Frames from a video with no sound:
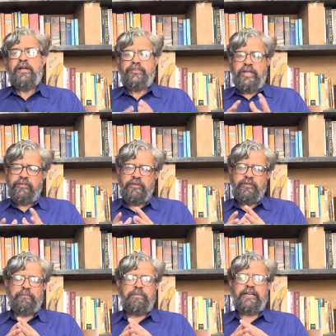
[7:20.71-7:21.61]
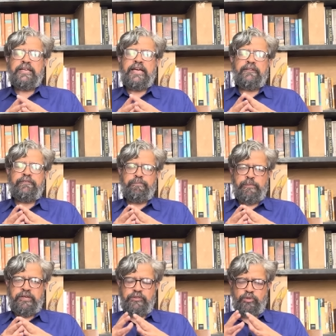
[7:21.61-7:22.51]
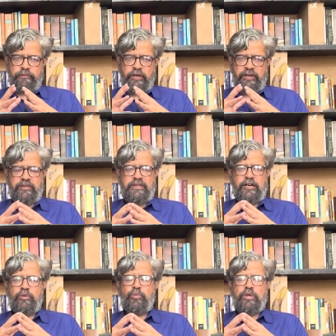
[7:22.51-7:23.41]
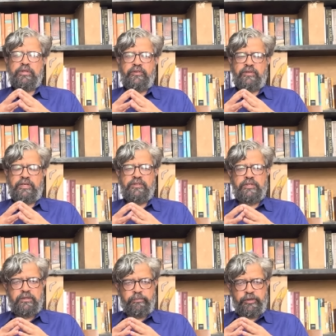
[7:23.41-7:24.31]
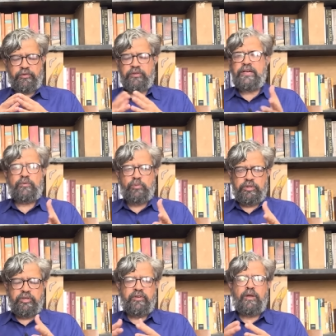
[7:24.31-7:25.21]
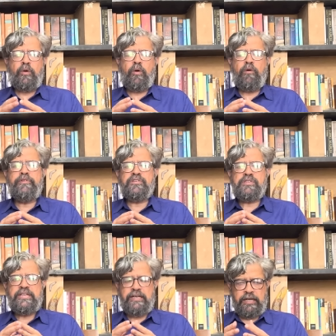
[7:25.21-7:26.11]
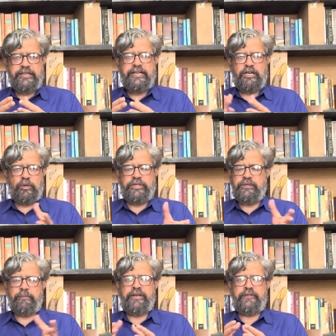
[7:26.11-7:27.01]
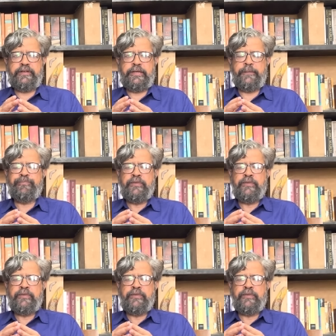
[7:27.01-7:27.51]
There is a supply gap insofar as groundwater is concerned, because groundwater is obviously running out in the periphery.